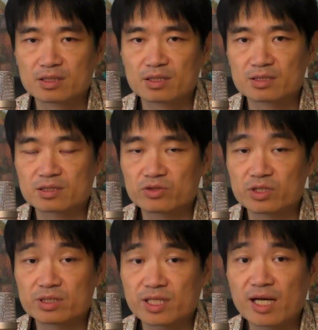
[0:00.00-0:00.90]
So
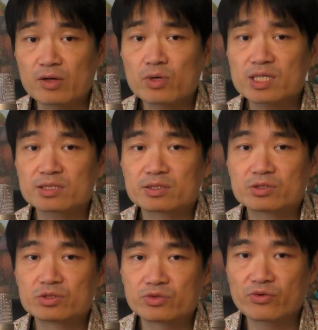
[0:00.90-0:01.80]
in Taiwan's
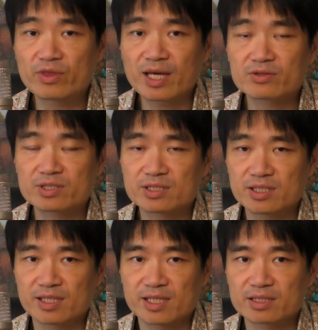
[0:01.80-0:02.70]
2000
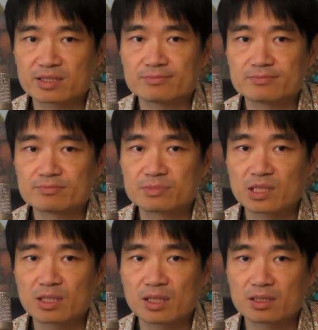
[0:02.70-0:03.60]
election,
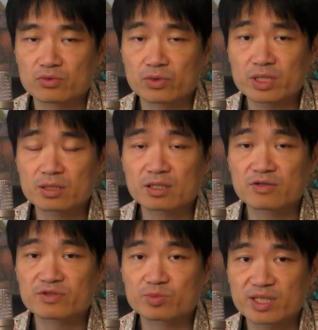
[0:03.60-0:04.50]
the winner
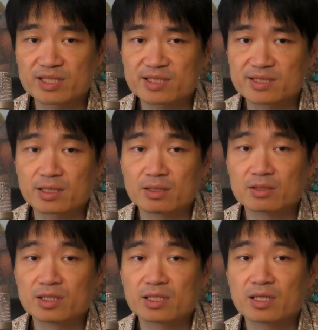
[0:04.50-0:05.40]
of the presidency
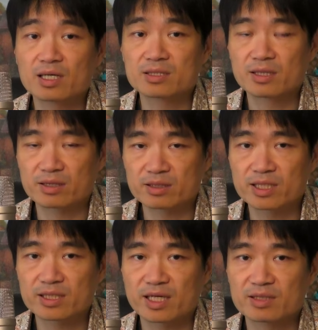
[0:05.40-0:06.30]
only got
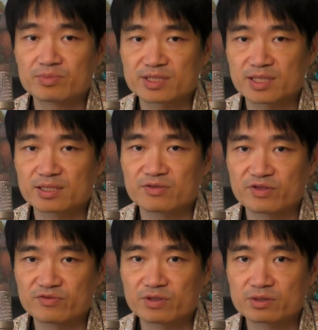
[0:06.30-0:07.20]
39% of
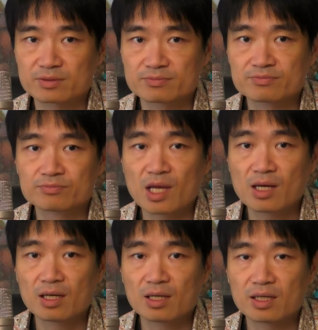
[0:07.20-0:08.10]
the votes.
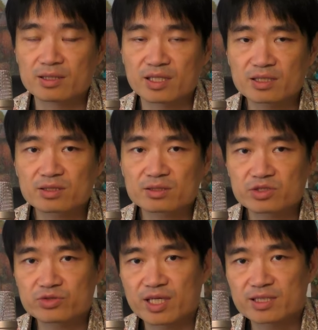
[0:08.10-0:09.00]
The other
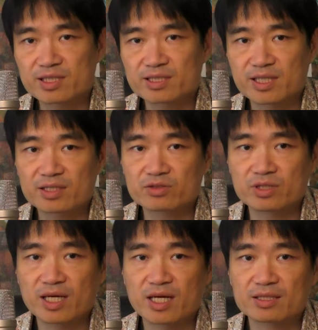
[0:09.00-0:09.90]
two candidates
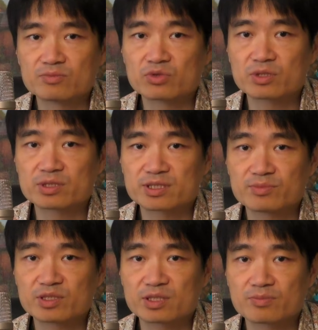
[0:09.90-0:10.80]
actually had more
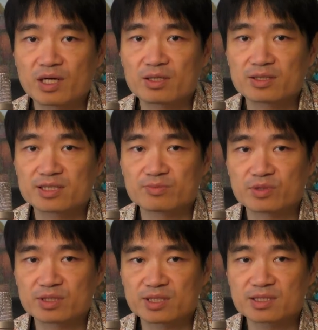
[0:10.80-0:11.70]
similar policy
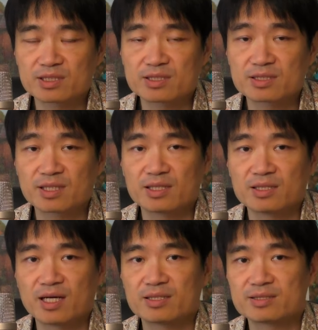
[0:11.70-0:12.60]
positions and
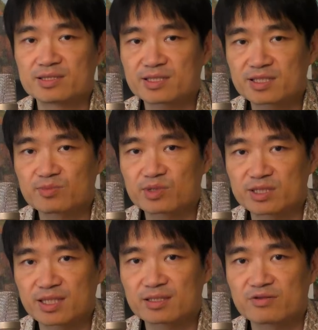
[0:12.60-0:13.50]
had
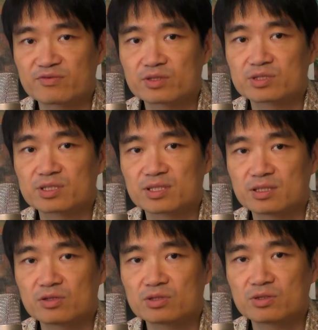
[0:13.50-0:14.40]
60% of the votes in
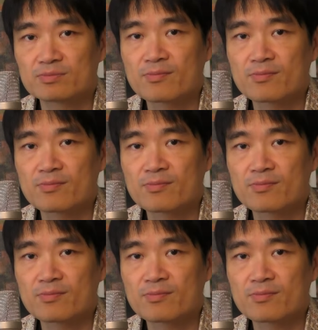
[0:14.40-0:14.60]
total,